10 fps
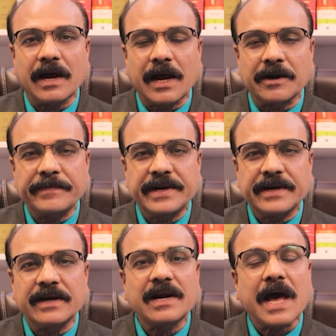
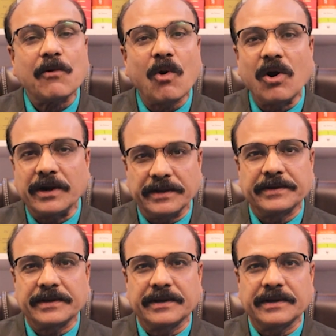arbitral award
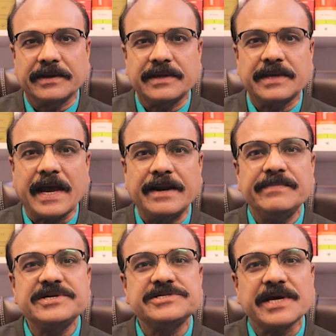can
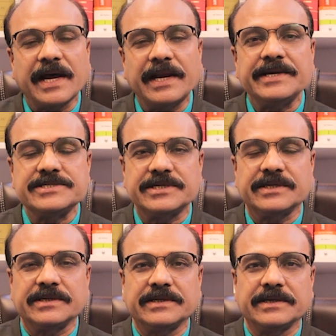be challenged
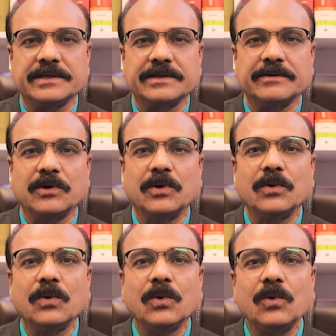
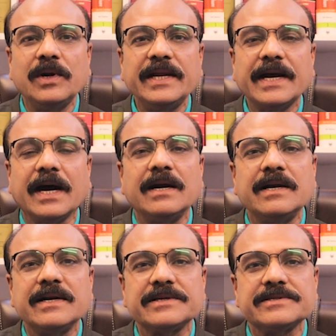only
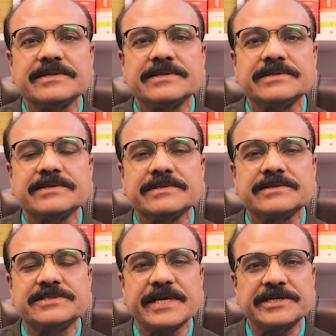under
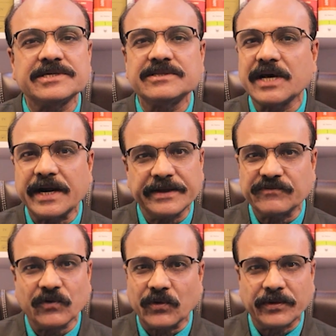Section
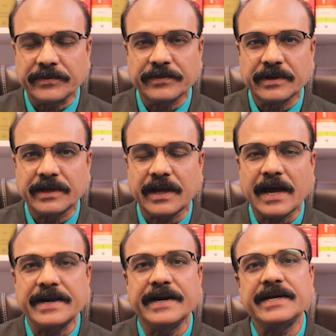34,
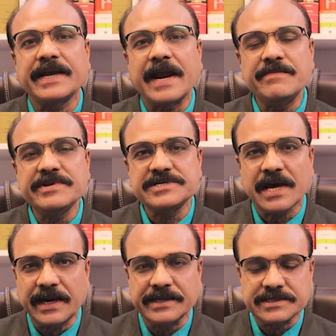and it can be
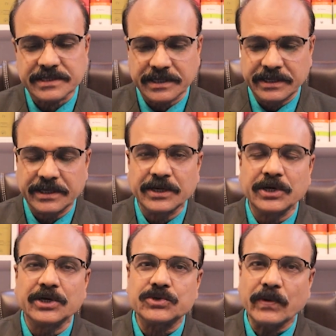challenged
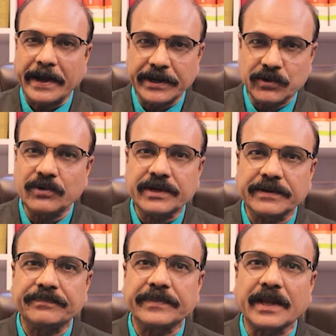to High Court.
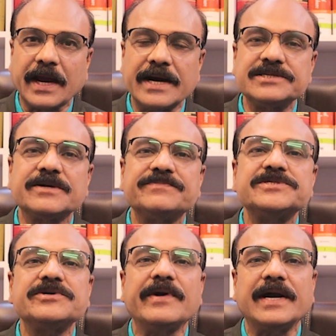And
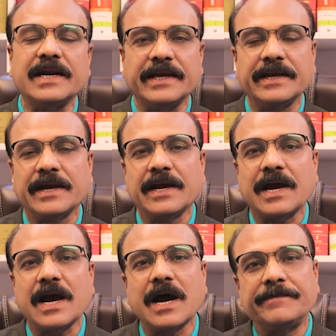subsequently,
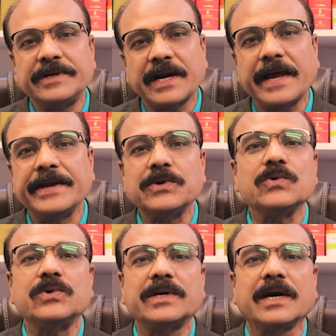after High
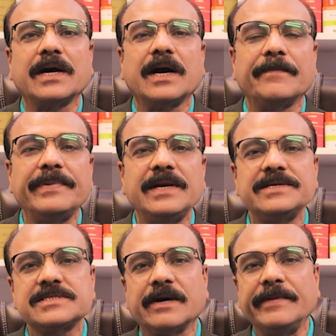Court, appeal
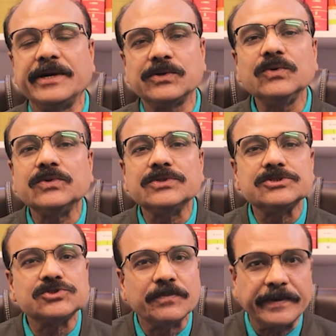is coming to
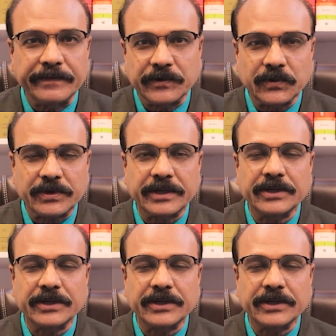Supreme Court.